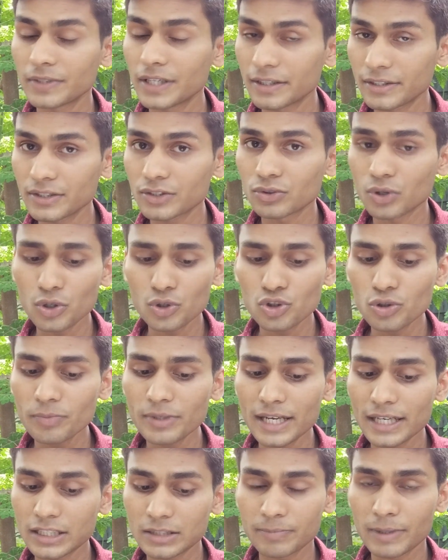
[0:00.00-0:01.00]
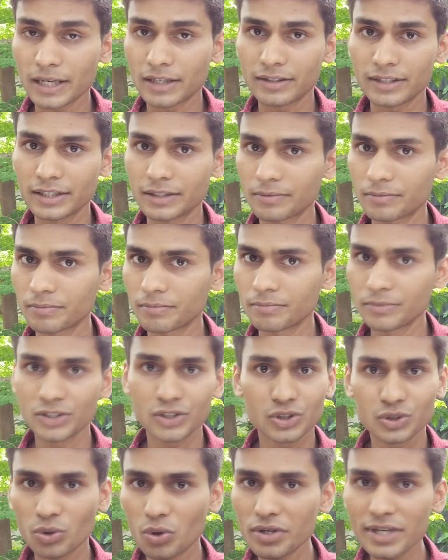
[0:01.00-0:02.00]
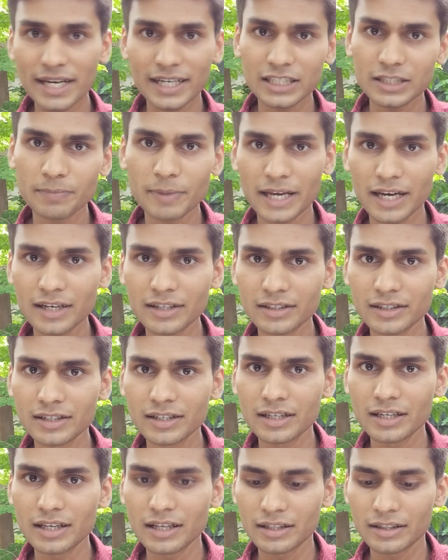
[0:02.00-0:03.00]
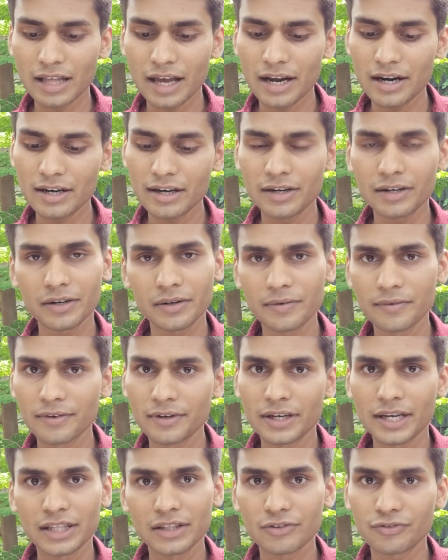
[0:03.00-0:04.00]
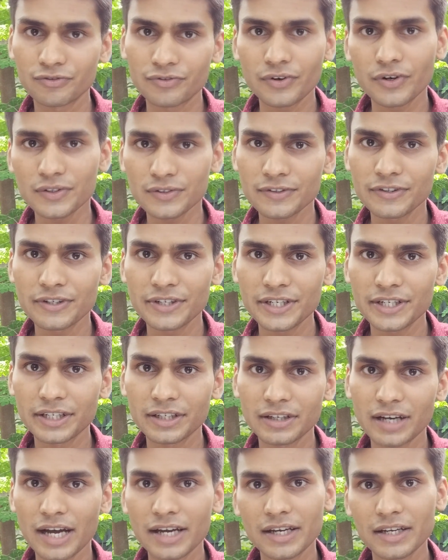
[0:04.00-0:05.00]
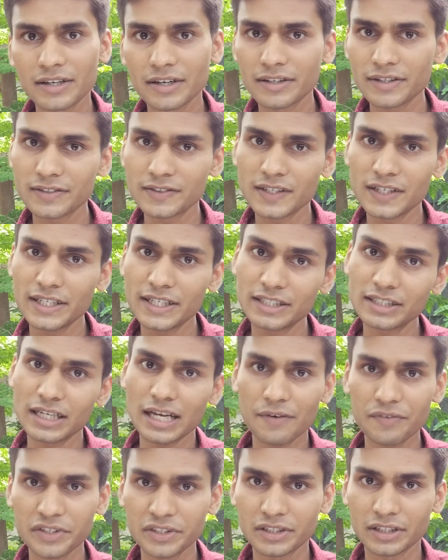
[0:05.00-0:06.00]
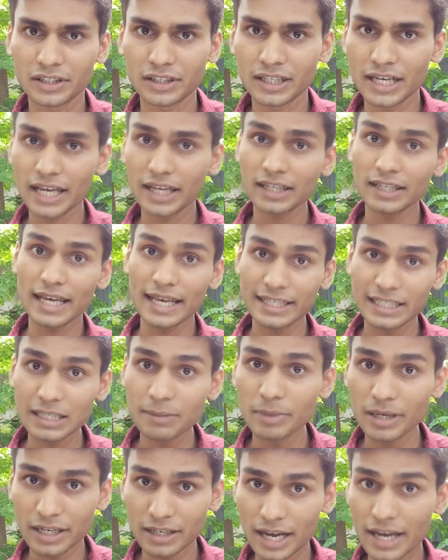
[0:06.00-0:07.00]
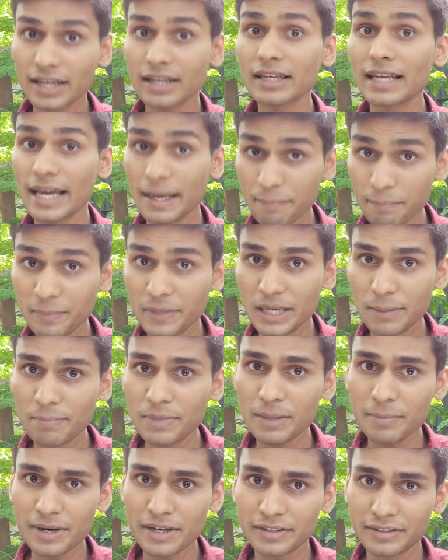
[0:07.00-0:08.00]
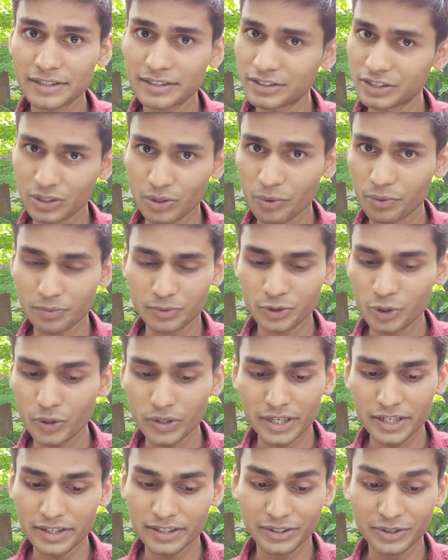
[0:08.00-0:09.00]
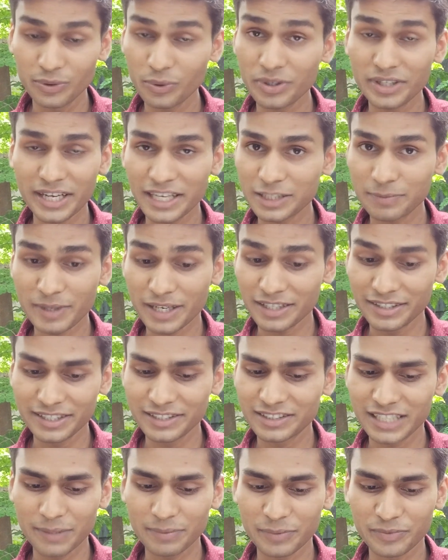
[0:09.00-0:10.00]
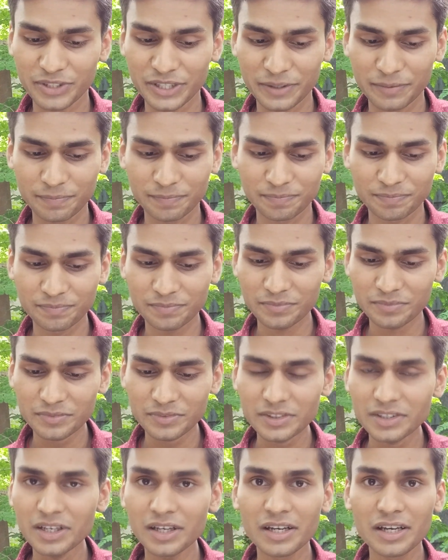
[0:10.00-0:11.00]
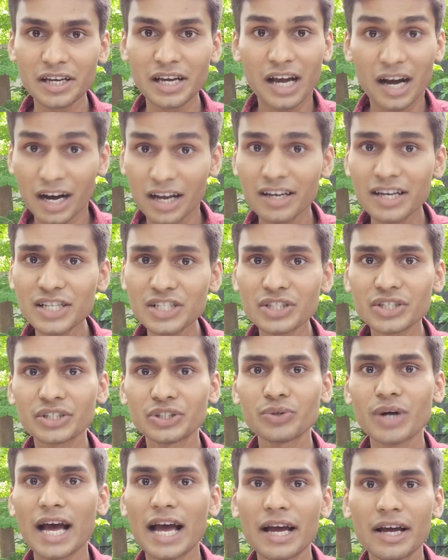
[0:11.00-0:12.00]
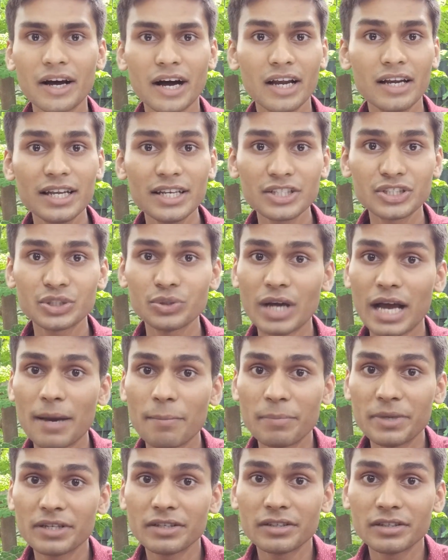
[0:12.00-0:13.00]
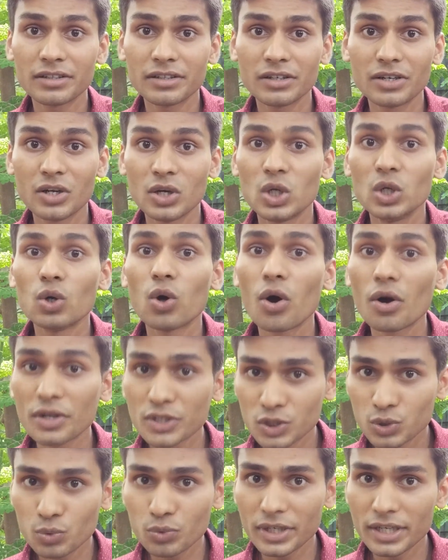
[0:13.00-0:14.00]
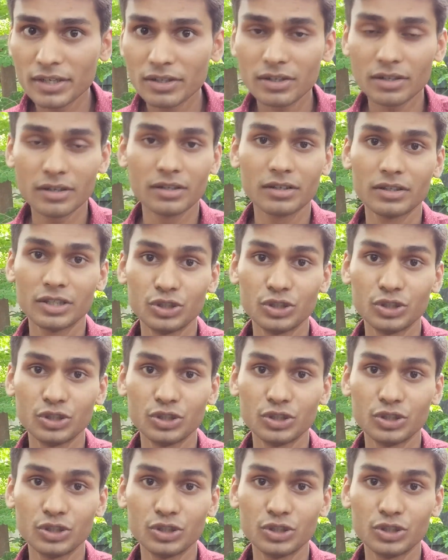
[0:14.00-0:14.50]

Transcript: it is not to be expected. Means don't expect that in the first reading I can understand each and everything. I can assimilate. I can implement this. No, don't expect this type of thing. Unless you have been a long student,